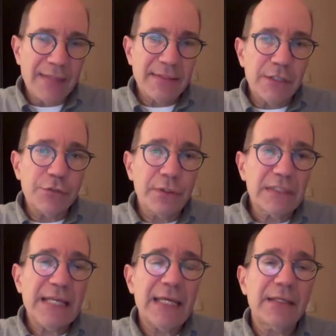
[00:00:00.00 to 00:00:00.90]
has Israel
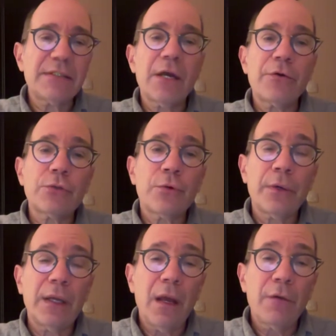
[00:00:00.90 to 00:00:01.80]
taken
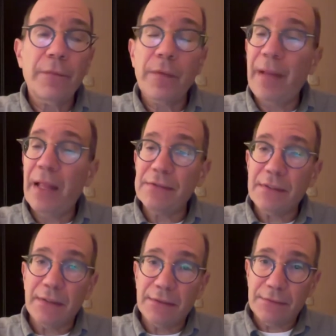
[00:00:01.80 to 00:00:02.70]
territory from the
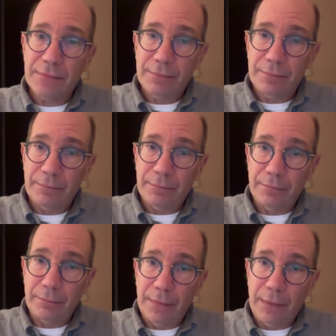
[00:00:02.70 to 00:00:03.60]
Palestinians.
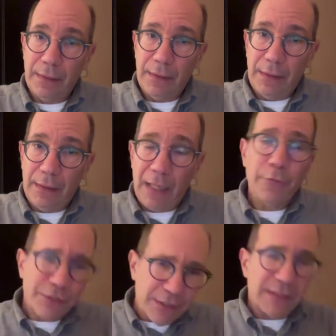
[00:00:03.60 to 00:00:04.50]
And
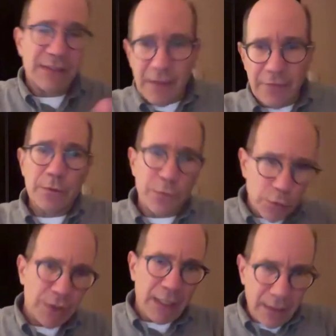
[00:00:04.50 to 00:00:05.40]
of course, 67 was the
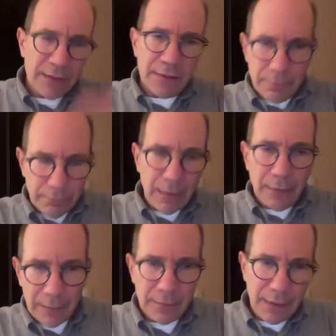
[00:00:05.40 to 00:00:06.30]
Jordanians
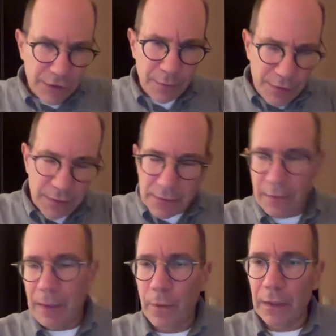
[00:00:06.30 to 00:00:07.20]
and Egyptians.
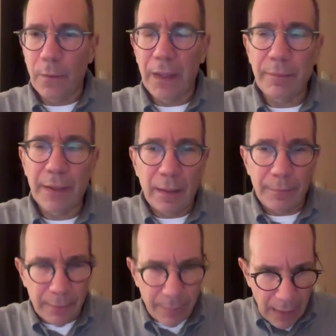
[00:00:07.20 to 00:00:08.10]
I'm well aware,
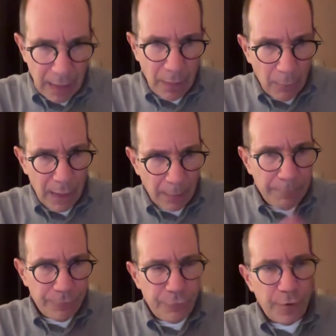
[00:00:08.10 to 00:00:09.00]
but
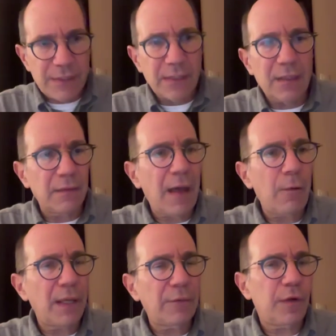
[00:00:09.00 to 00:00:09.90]
I'm phrasing it in
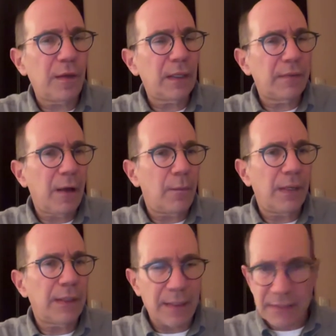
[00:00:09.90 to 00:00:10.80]
that way and framing it in that way,
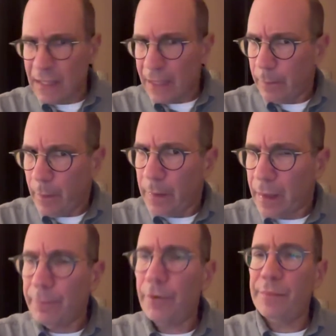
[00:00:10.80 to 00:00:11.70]
not in a sloppy way, but
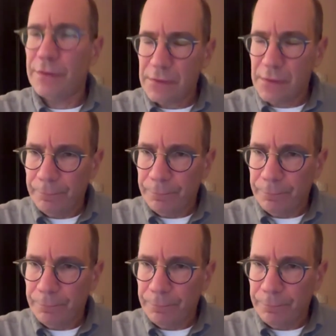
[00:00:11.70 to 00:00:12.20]
on purpose.